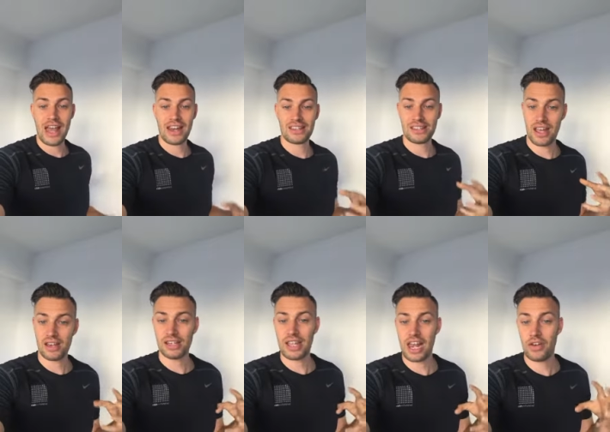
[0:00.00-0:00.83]
and a
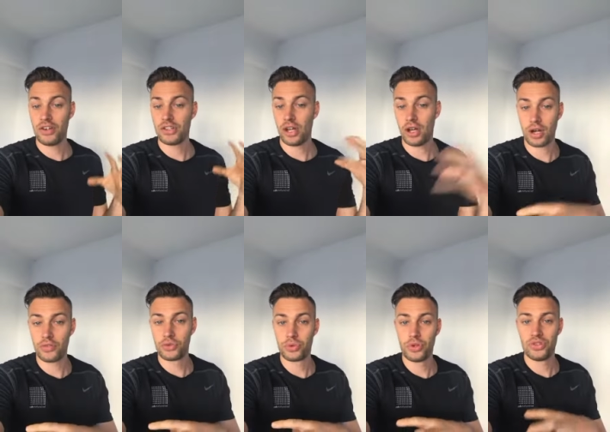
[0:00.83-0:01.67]
ton of calories
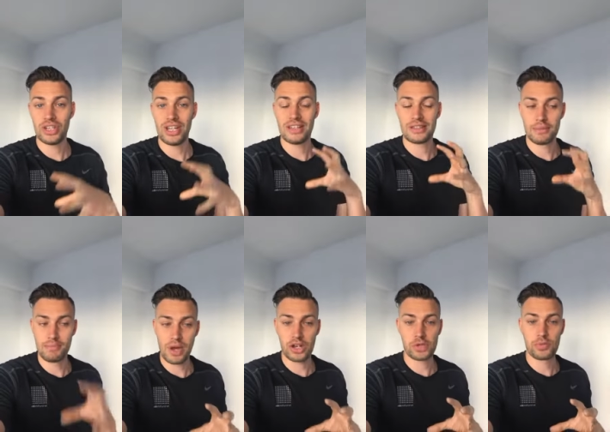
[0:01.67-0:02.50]
afterwards it's
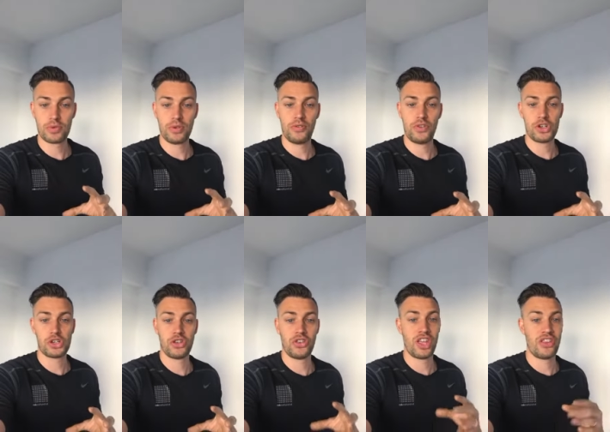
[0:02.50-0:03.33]
much more
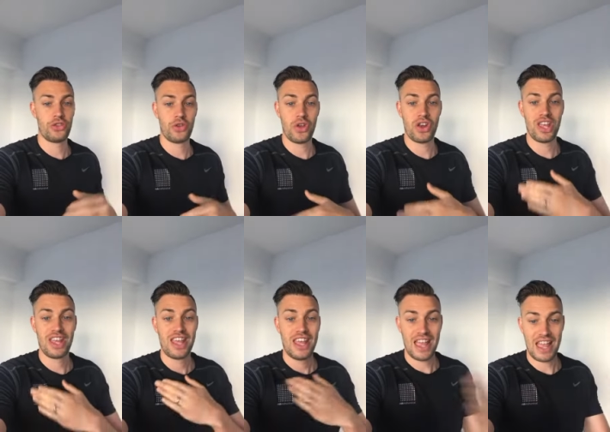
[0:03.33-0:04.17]
efficient than doing
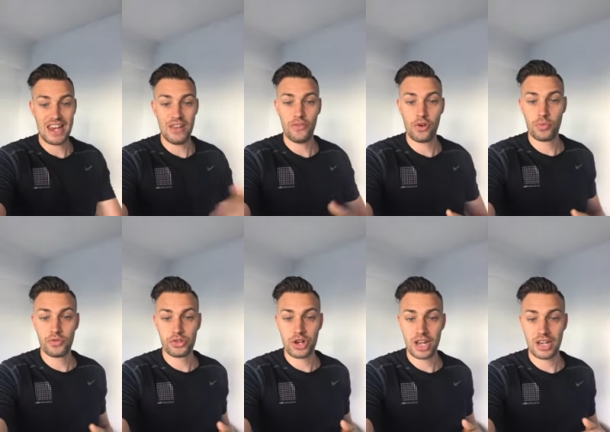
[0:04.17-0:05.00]
any form of
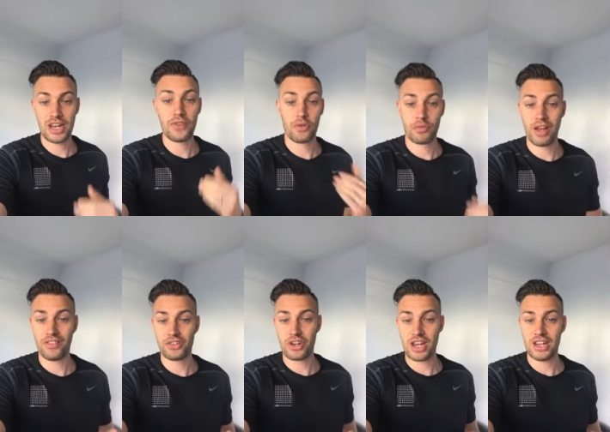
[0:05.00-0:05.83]
training any form
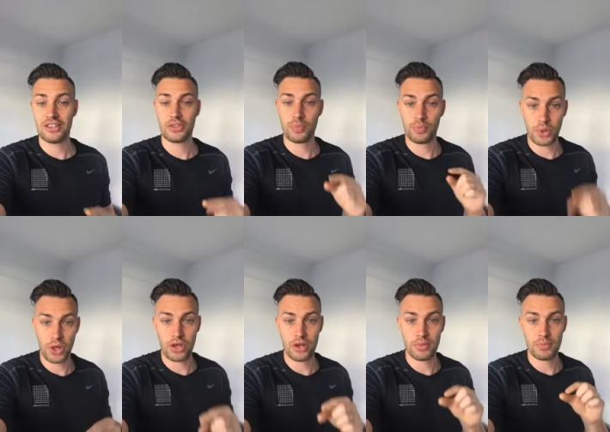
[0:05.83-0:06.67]
of training to
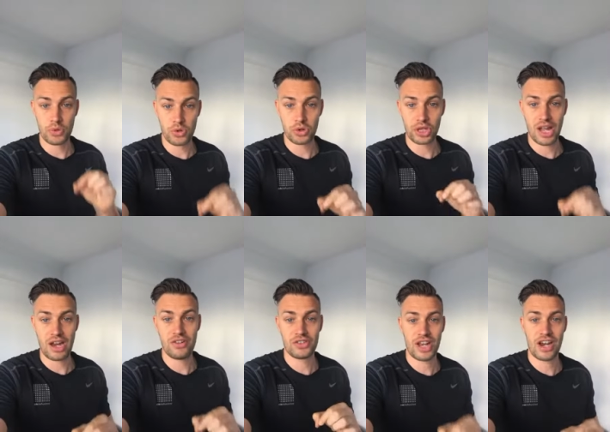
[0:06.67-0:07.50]
burn more
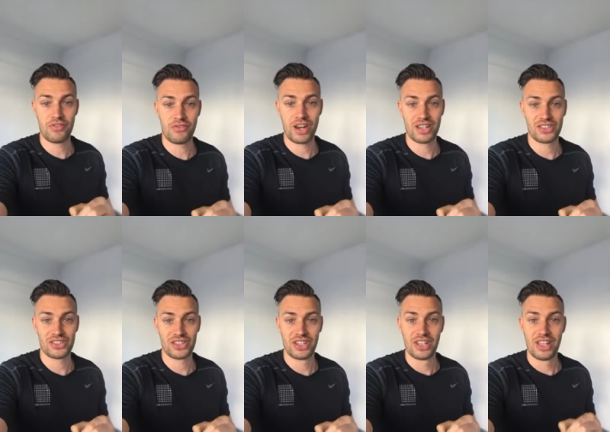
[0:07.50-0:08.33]
calories at rest